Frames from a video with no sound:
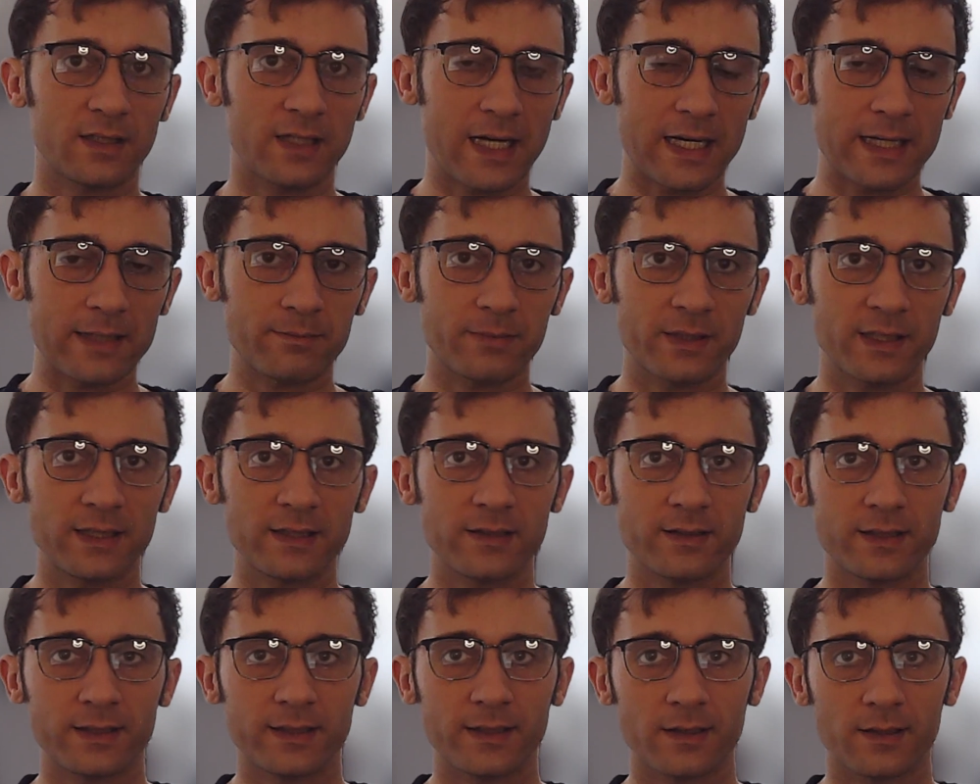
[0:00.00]

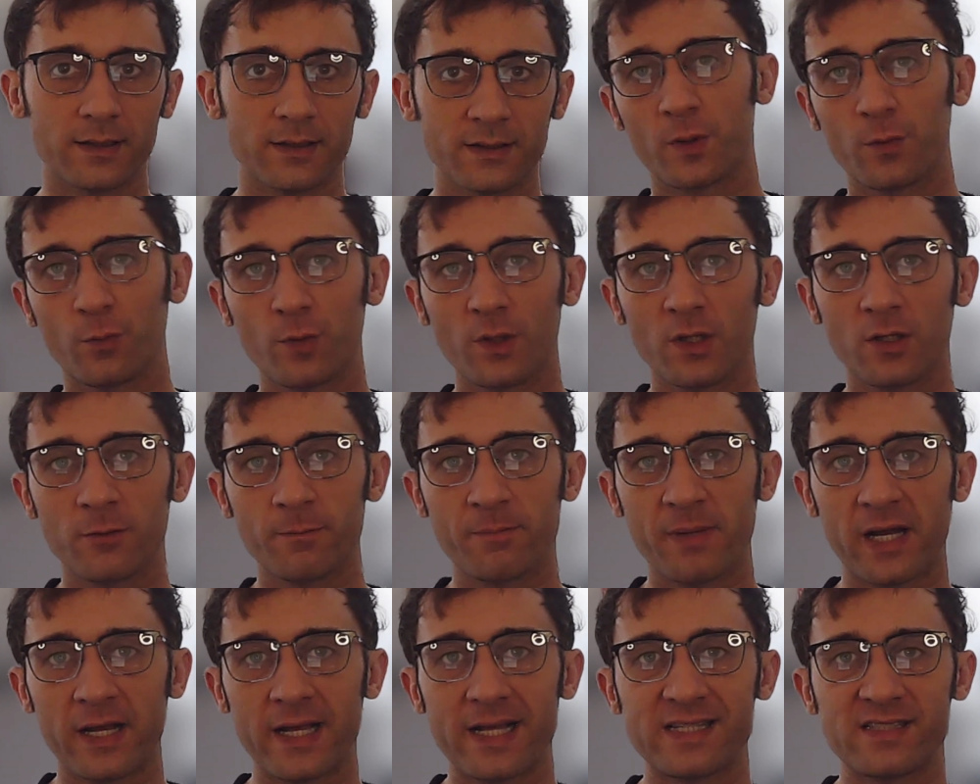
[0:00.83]
liability. But what
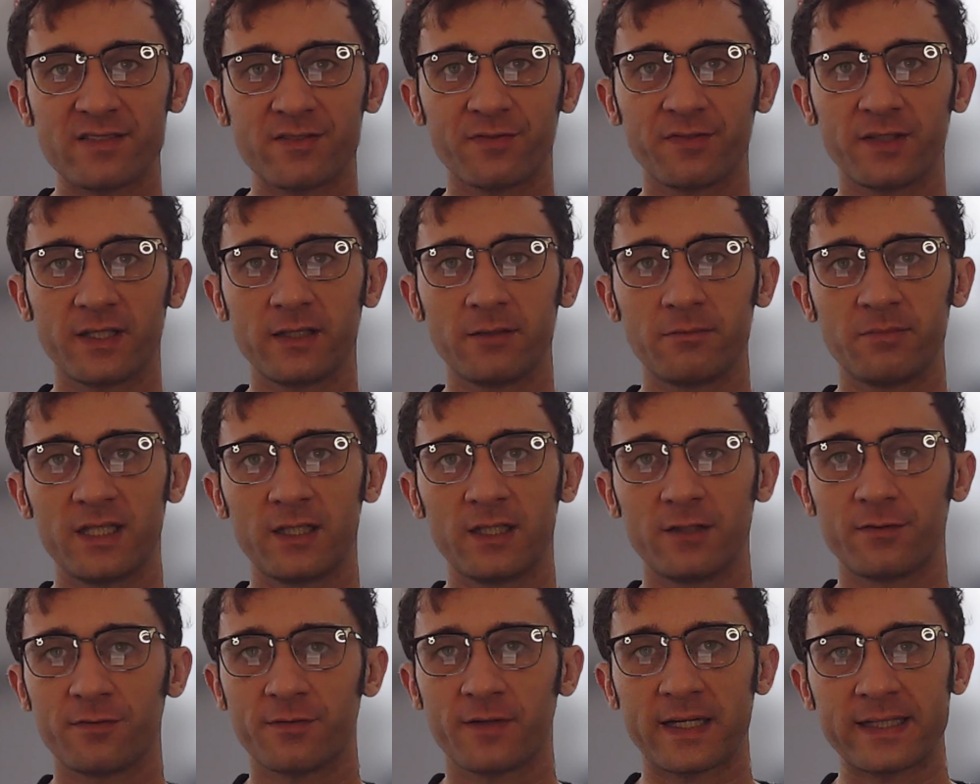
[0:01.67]
about
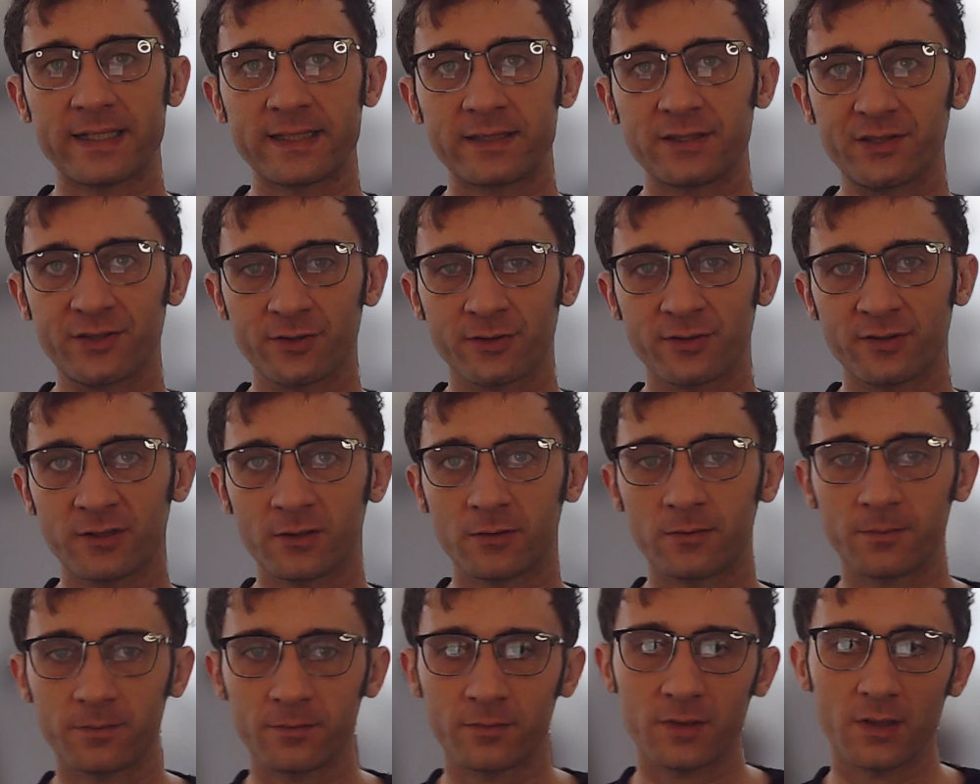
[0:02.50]
SVB Financial
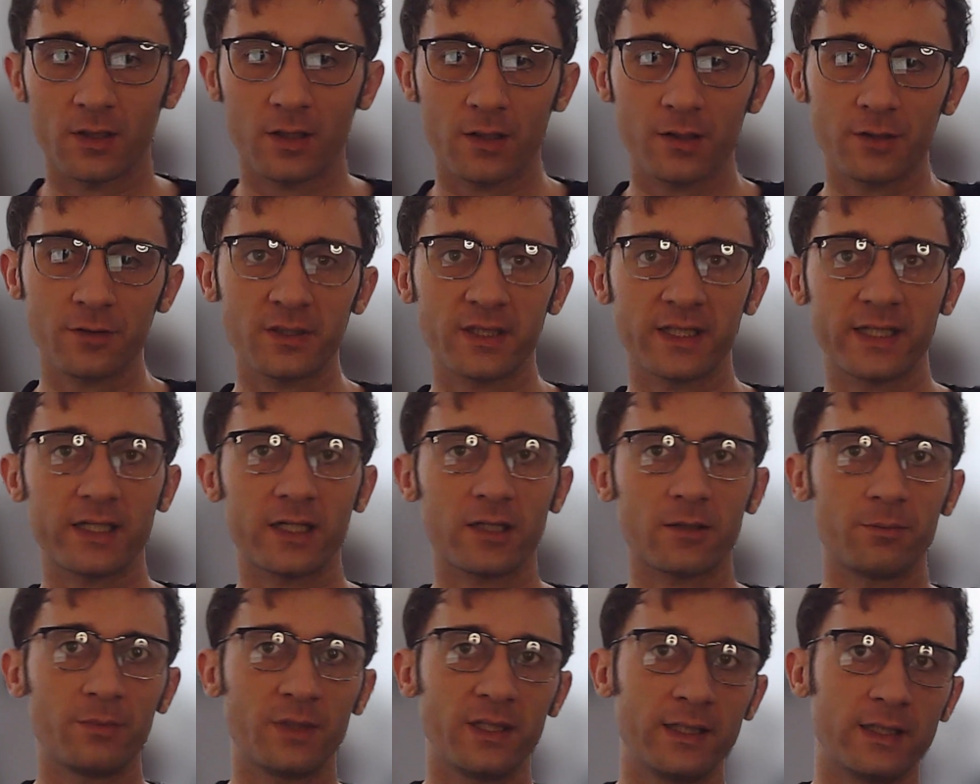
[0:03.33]
Group, the holding
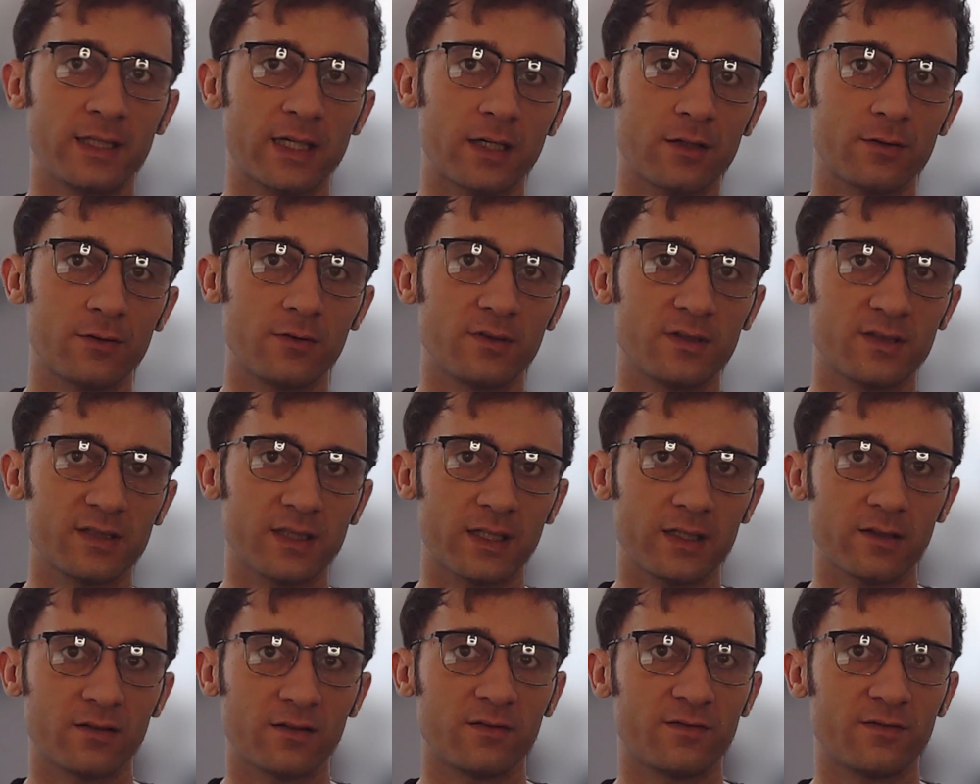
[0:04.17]
company that owns
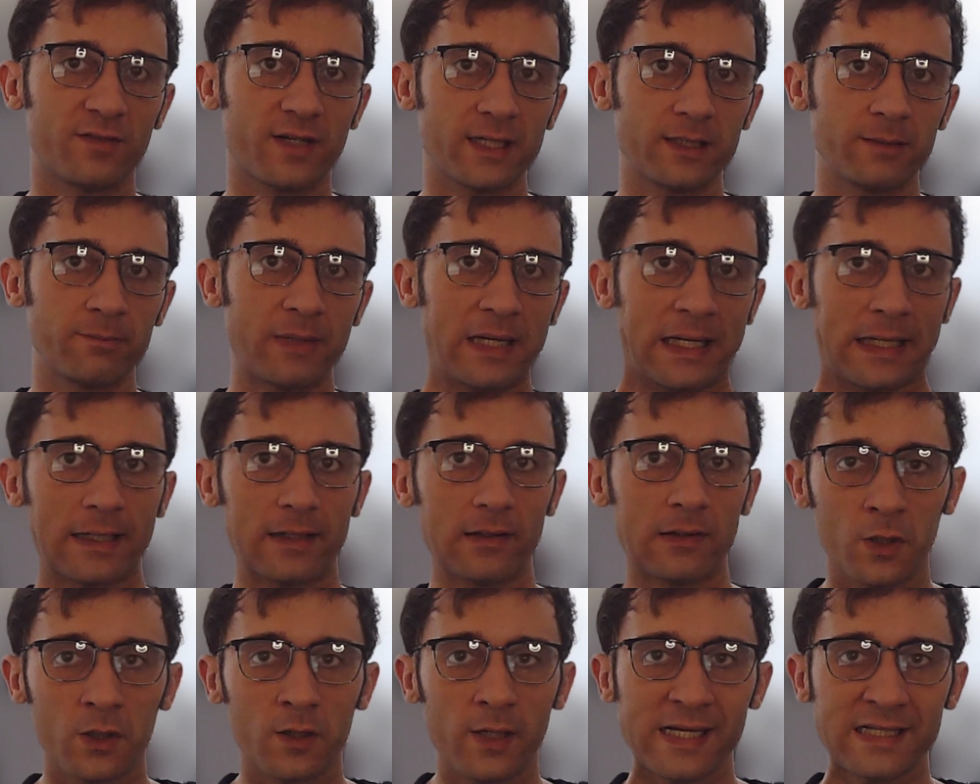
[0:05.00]
Silicon Valley Bank?
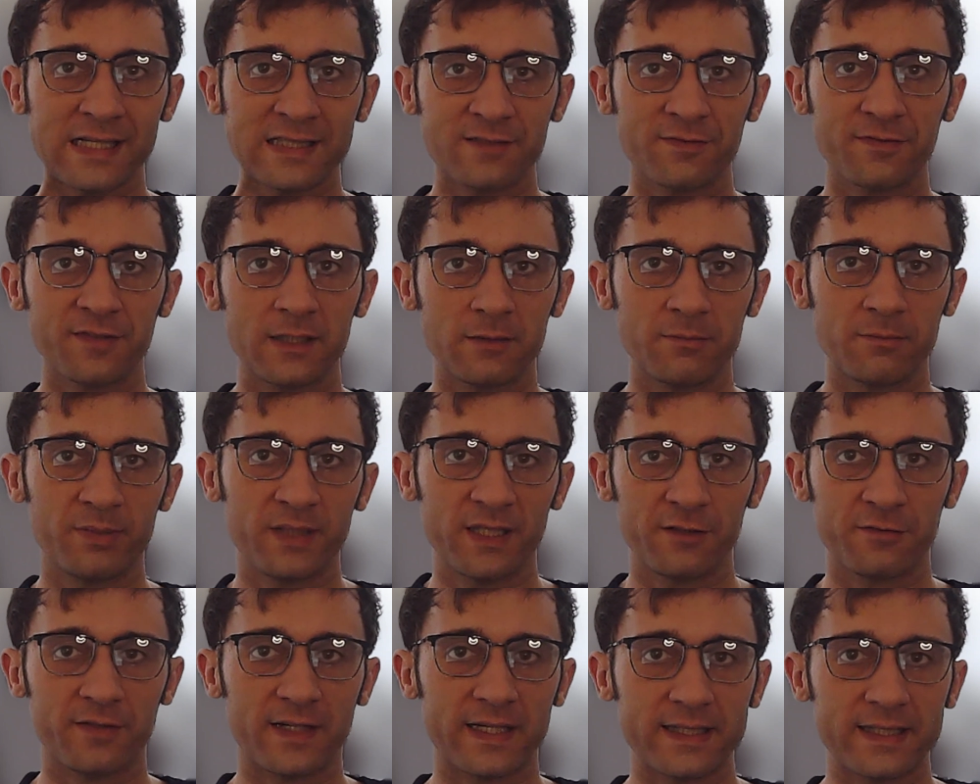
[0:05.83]
Well,
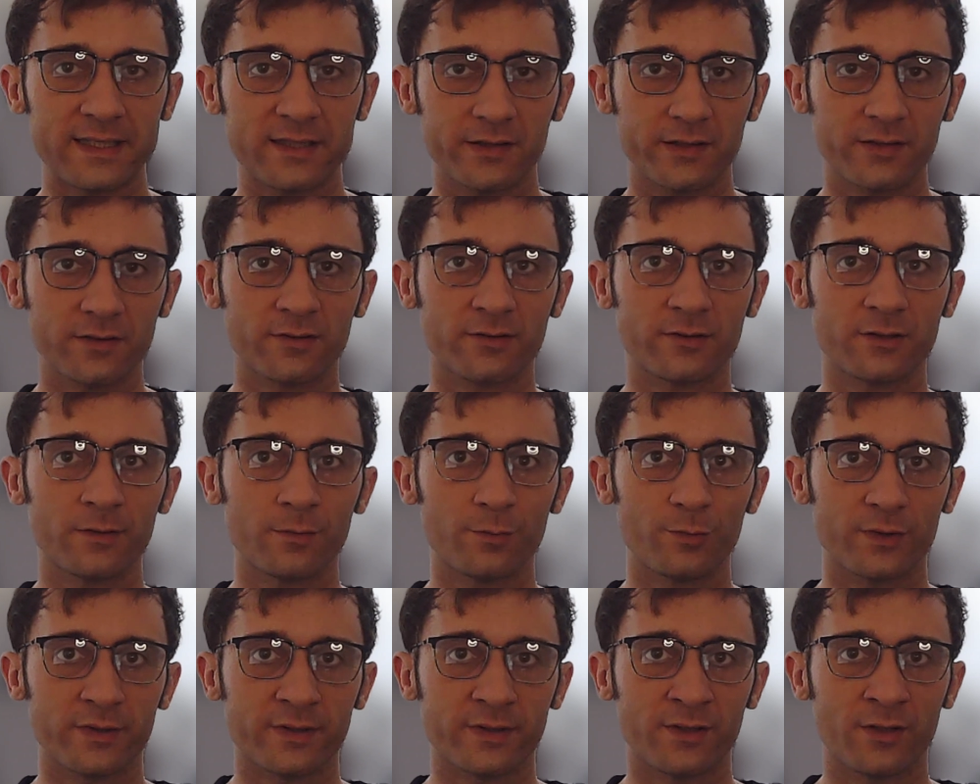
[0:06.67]
SVB Financial Group
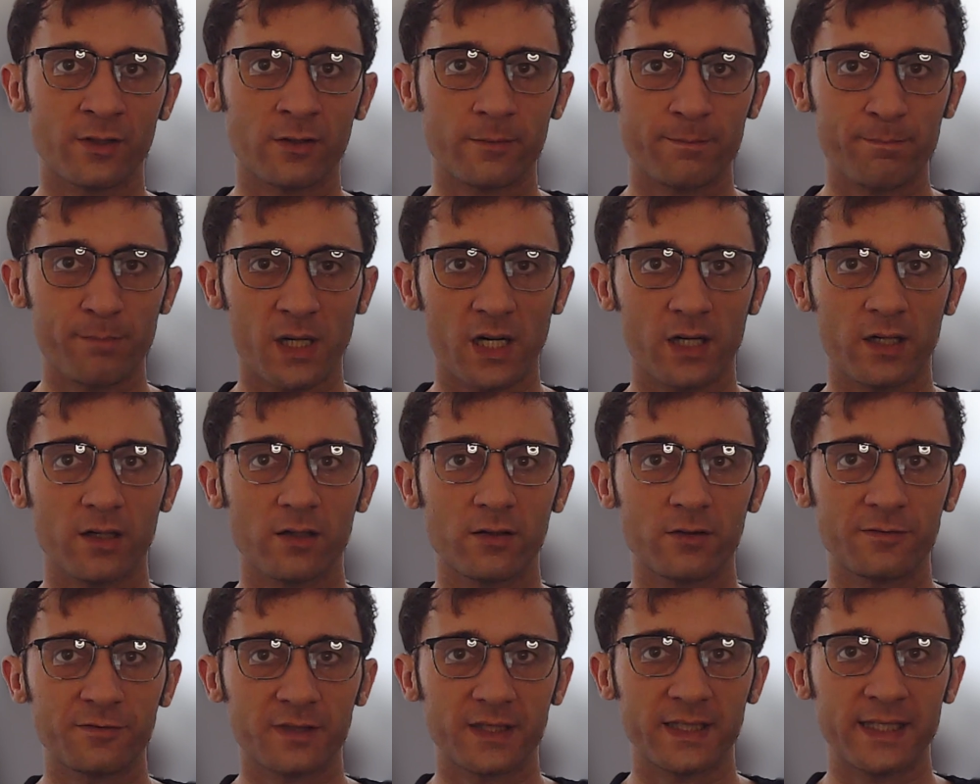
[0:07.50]
was not part
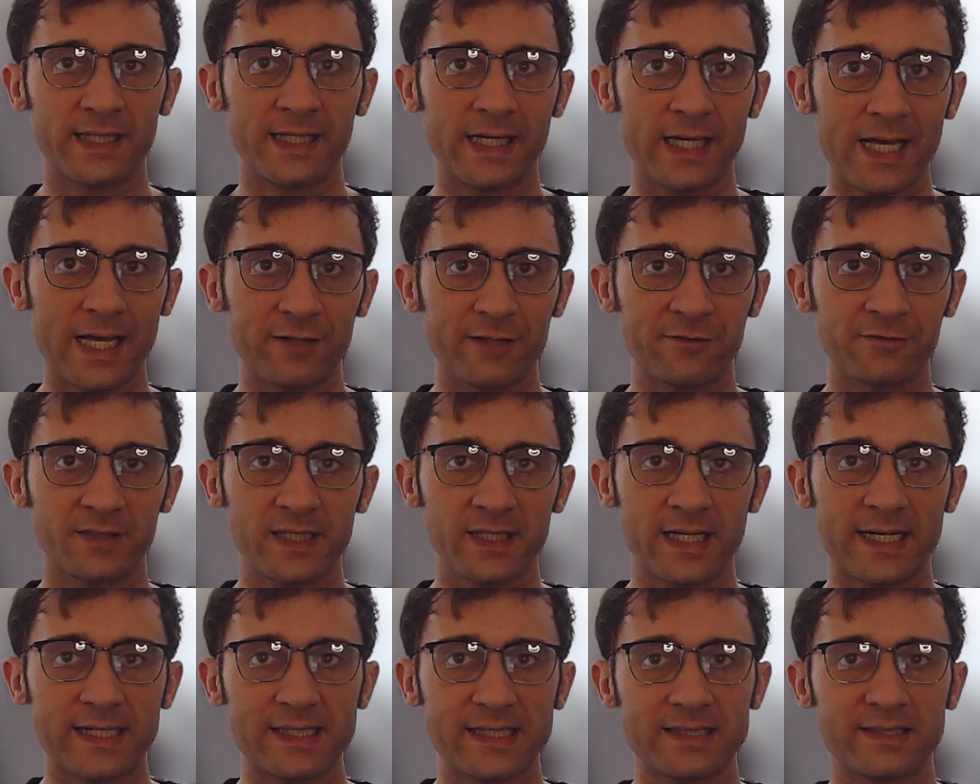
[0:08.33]
of the
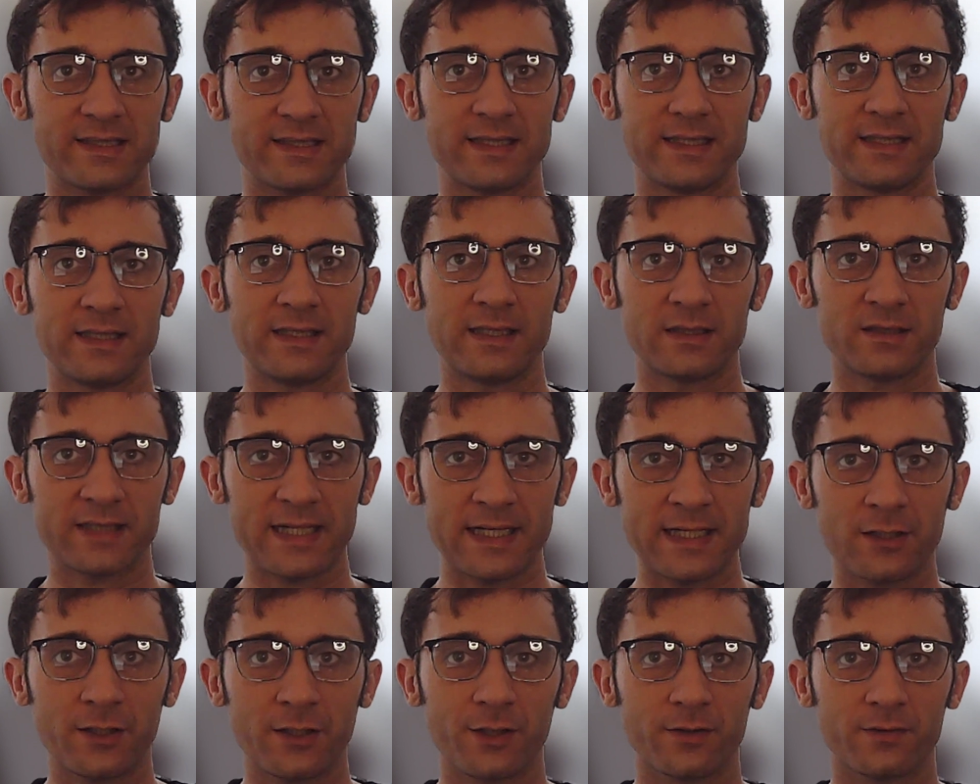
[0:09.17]
FDIC
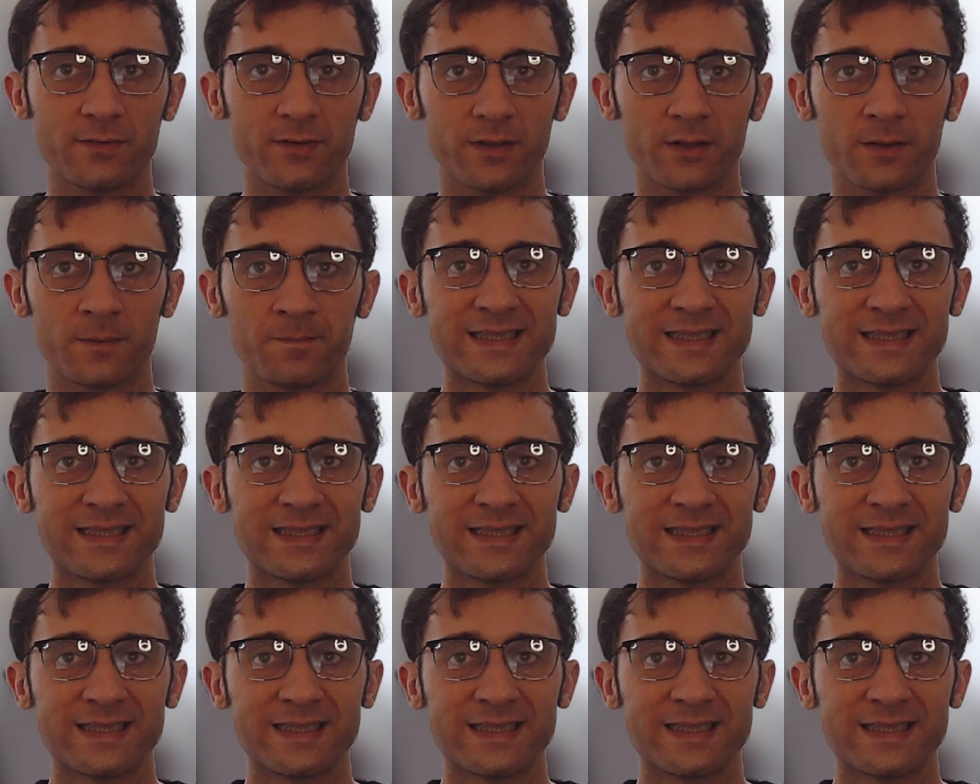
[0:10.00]
takeover.